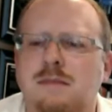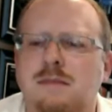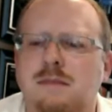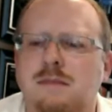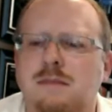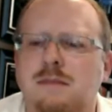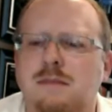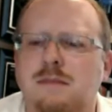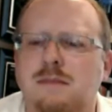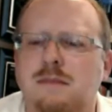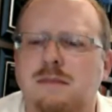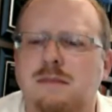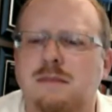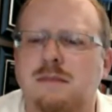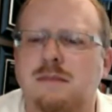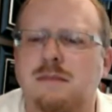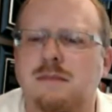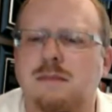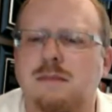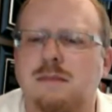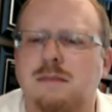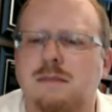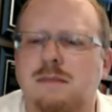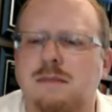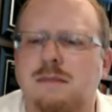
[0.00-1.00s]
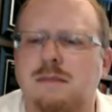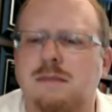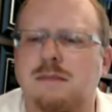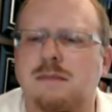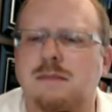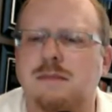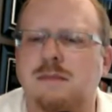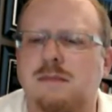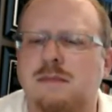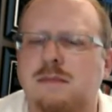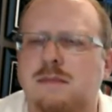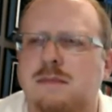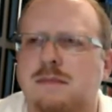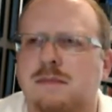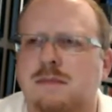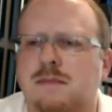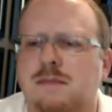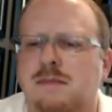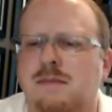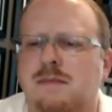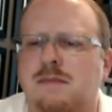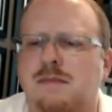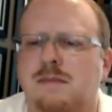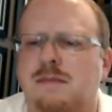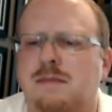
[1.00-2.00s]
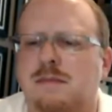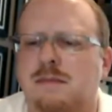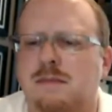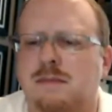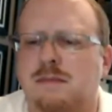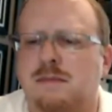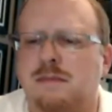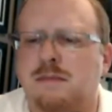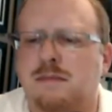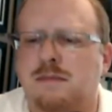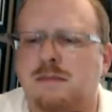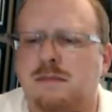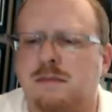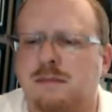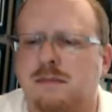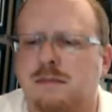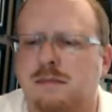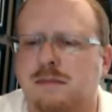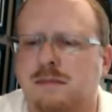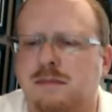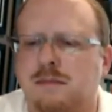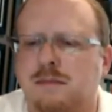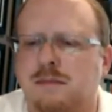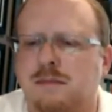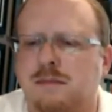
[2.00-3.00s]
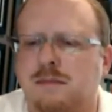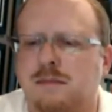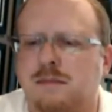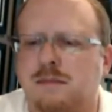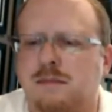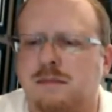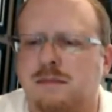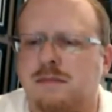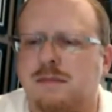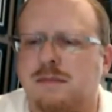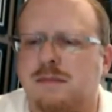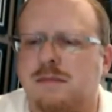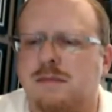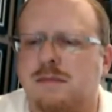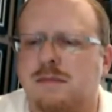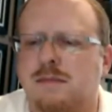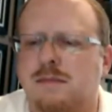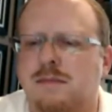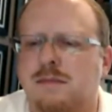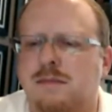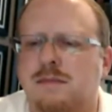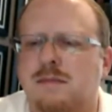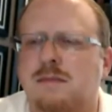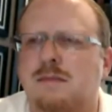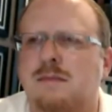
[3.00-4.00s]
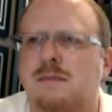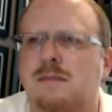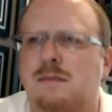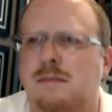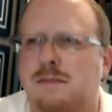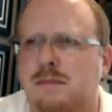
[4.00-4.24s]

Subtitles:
(silent)